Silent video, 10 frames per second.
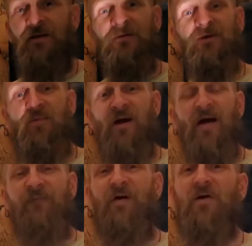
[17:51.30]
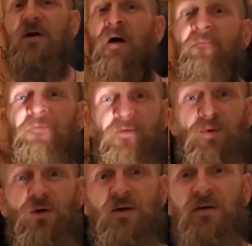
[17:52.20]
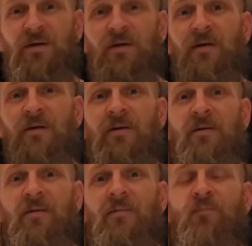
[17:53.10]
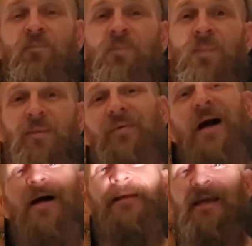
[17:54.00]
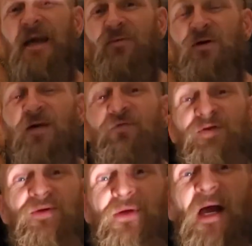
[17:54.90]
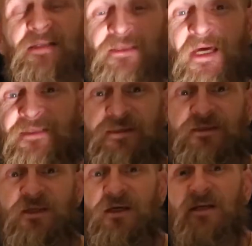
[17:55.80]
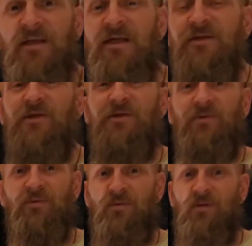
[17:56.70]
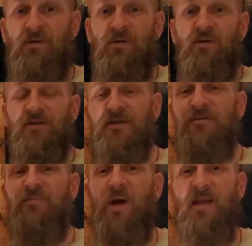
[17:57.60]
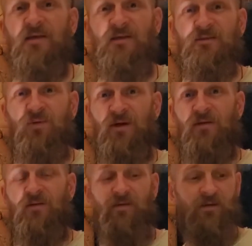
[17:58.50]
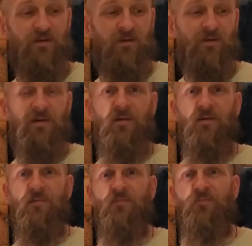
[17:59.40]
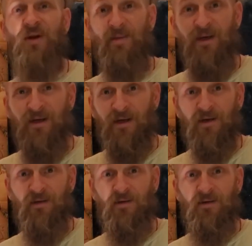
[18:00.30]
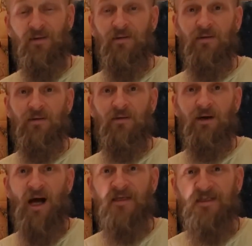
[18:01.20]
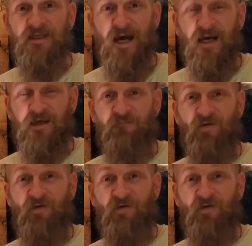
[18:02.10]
to where I felt comfortable behind a camera giving you guys lessons, teaching you, spreading this word. But I'm here. I did not give